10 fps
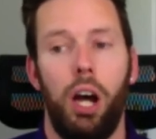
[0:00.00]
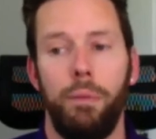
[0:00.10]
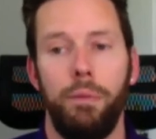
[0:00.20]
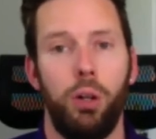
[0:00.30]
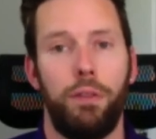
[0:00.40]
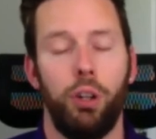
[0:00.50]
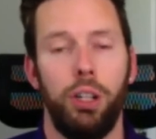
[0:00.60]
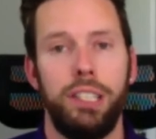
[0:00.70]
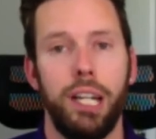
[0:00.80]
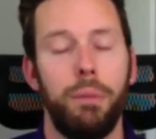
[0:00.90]
you know, for
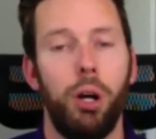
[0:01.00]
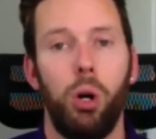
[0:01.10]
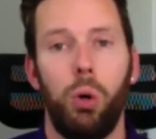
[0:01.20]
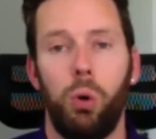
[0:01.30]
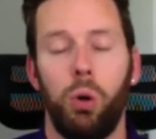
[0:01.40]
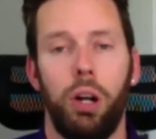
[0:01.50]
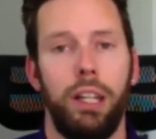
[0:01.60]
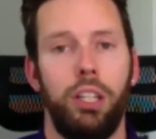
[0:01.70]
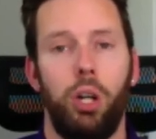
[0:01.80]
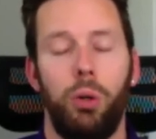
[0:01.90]
a demo or,
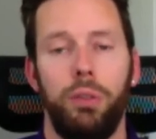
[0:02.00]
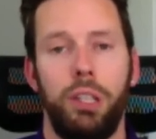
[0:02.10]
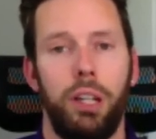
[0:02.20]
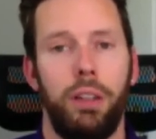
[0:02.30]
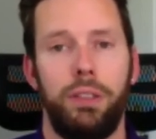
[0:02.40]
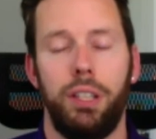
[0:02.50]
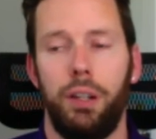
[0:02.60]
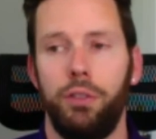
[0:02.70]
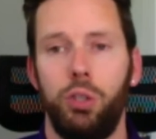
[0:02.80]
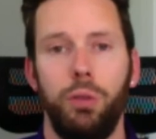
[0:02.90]
you know, to
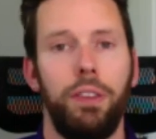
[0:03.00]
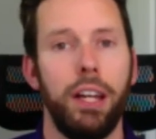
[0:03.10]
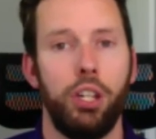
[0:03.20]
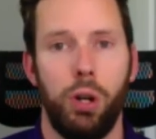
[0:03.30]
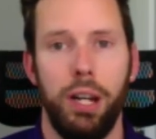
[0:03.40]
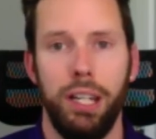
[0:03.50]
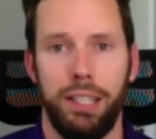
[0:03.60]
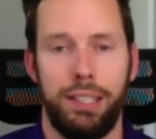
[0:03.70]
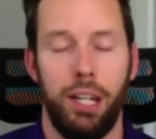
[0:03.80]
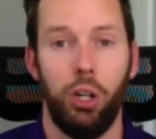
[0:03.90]
do flight training, et
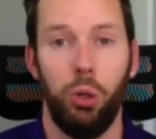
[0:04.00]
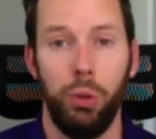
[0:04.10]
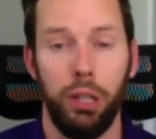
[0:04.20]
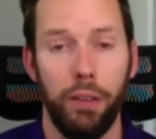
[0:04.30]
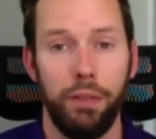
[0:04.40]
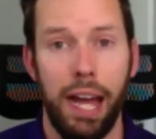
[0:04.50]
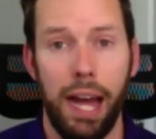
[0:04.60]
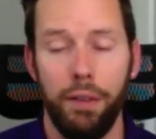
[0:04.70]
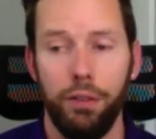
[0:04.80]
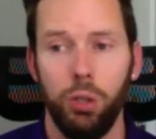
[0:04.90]
cetera, we'd love to
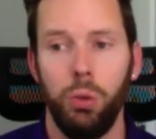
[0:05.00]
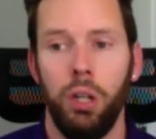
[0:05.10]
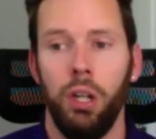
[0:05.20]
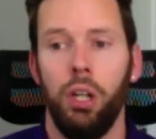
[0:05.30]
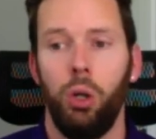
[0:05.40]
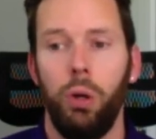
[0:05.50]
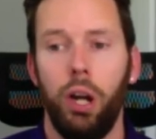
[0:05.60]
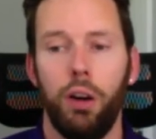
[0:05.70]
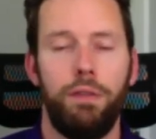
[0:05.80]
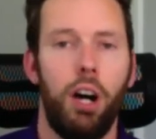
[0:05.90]
have you. We
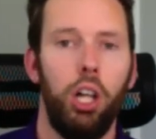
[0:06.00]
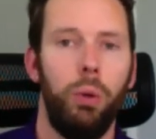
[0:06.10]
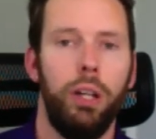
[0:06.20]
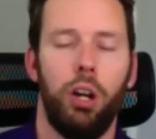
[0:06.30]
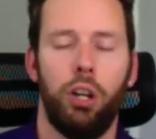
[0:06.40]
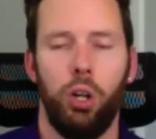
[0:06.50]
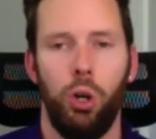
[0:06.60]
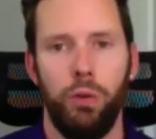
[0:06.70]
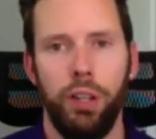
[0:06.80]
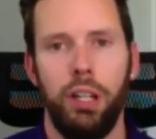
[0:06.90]
are following our
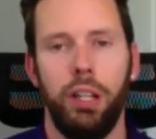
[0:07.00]
COVID